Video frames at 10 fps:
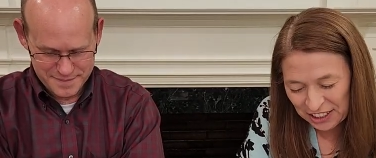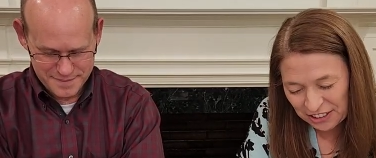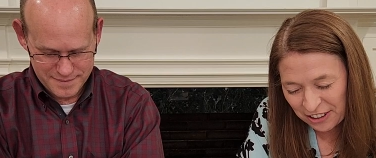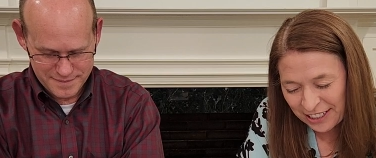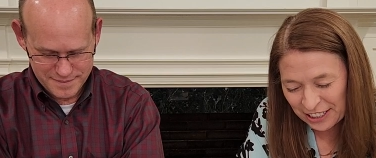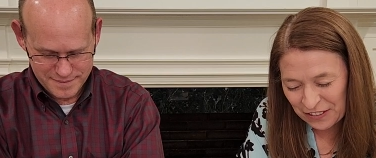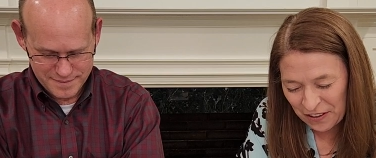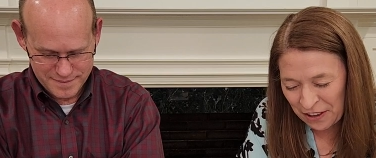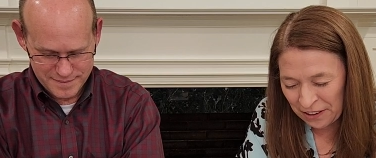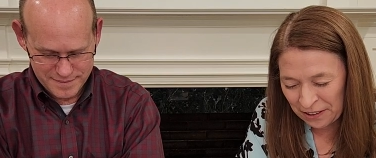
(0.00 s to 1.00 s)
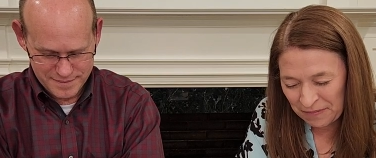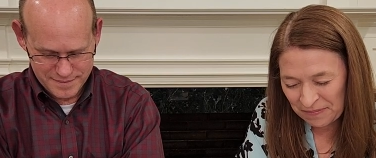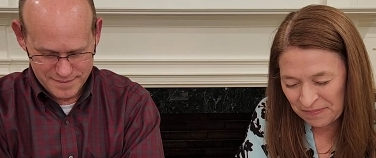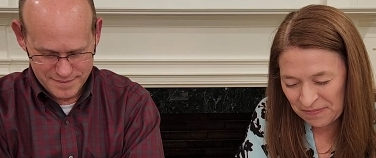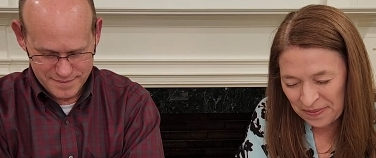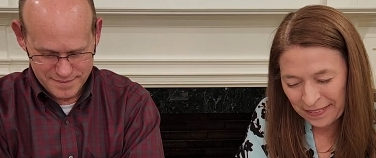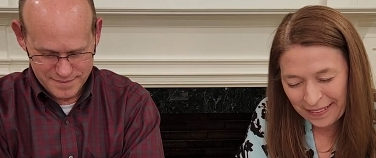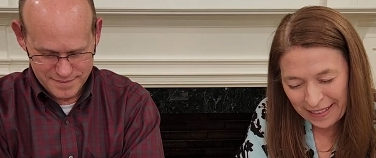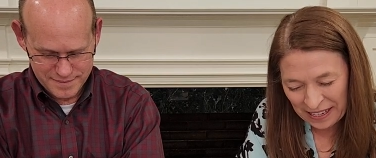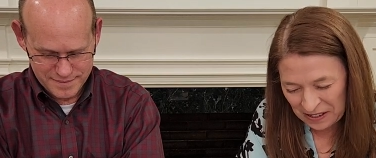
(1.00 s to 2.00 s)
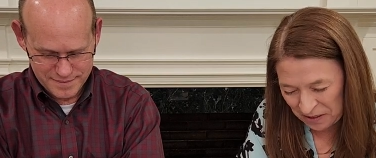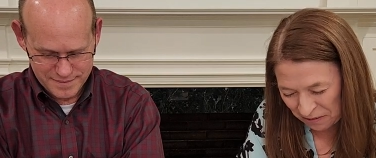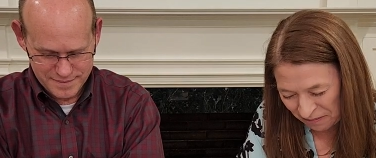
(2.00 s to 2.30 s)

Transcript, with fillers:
Speaker 1: Gracious Father, thank you.